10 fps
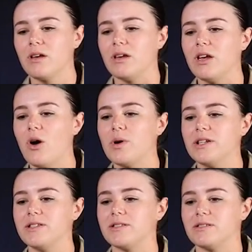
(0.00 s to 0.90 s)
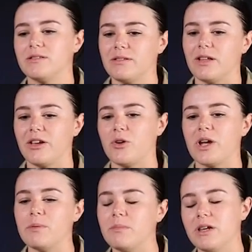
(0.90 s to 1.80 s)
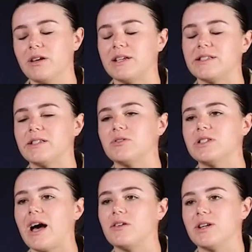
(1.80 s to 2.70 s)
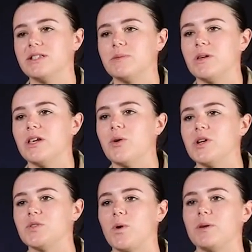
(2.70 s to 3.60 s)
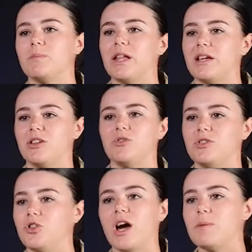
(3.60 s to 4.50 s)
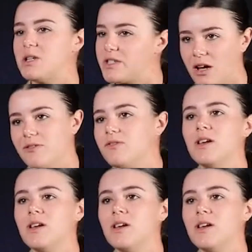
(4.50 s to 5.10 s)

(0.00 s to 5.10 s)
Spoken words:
He always, you know, him being like a single dad raising me, he always wanted to be like, you gotta be tough.